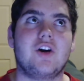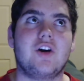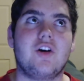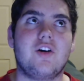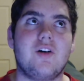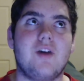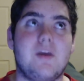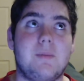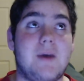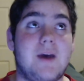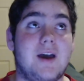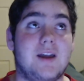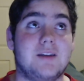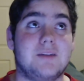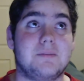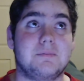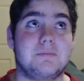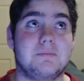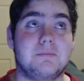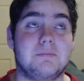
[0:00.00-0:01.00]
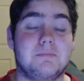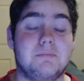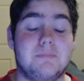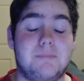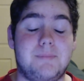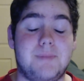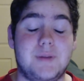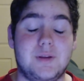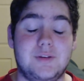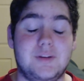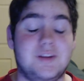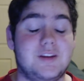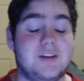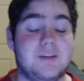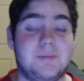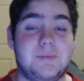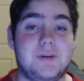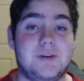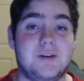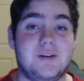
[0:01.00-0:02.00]
I know about building
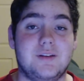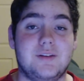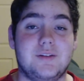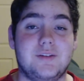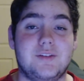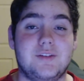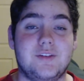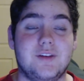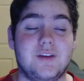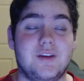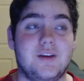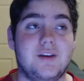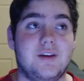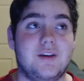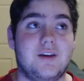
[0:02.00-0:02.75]
computers